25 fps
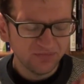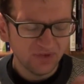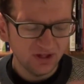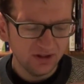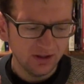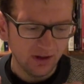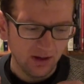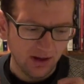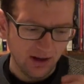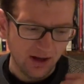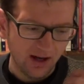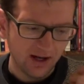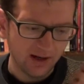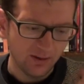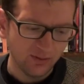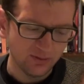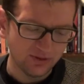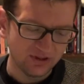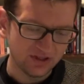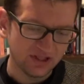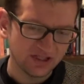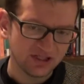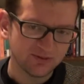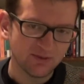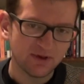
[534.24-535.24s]
I
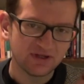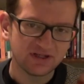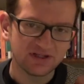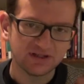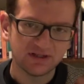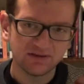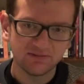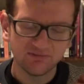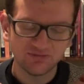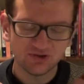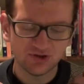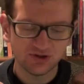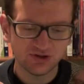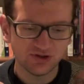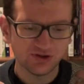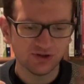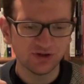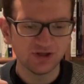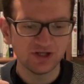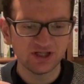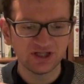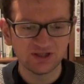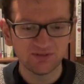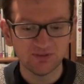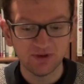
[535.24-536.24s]
was expecting such a
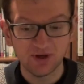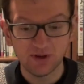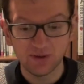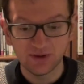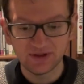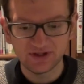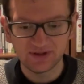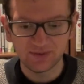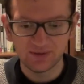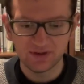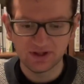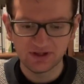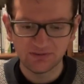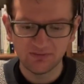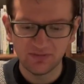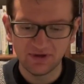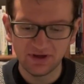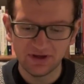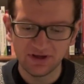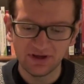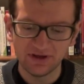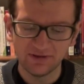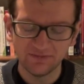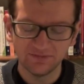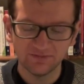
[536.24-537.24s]
good experience with this
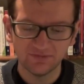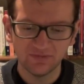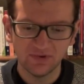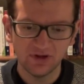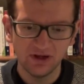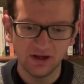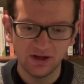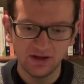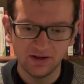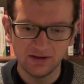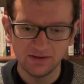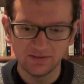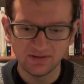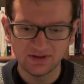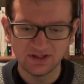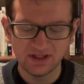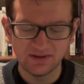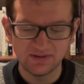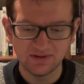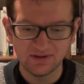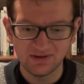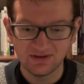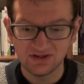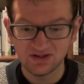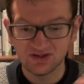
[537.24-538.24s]
beer in
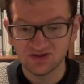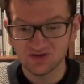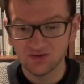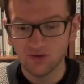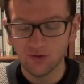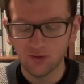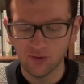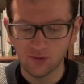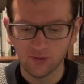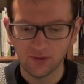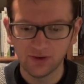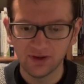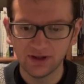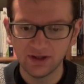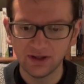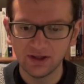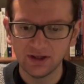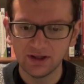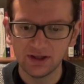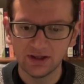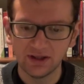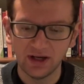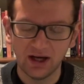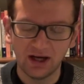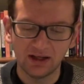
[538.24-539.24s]
terms of the
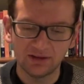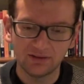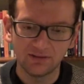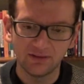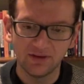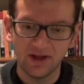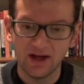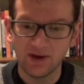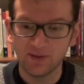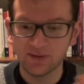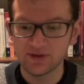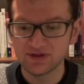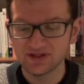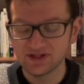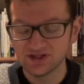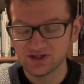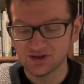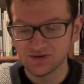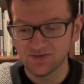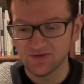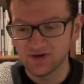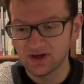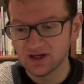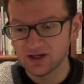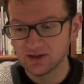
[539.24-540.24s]
story and the heritage
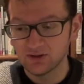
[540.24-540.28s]
of it,